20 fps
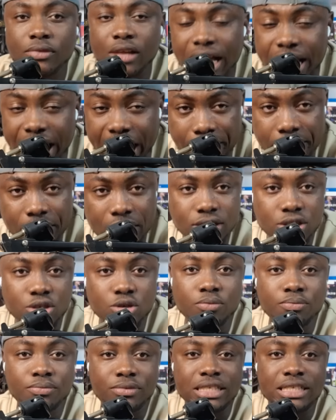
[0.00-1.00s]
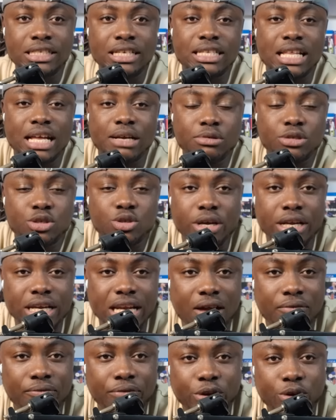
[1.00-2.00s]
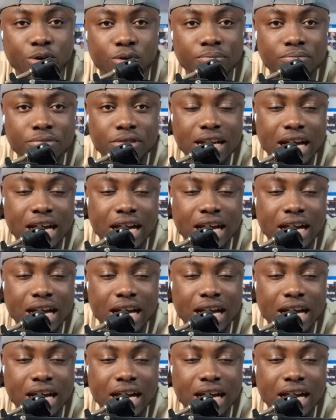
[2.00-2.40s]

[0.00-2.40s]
Yeah, so just like we saw in that video,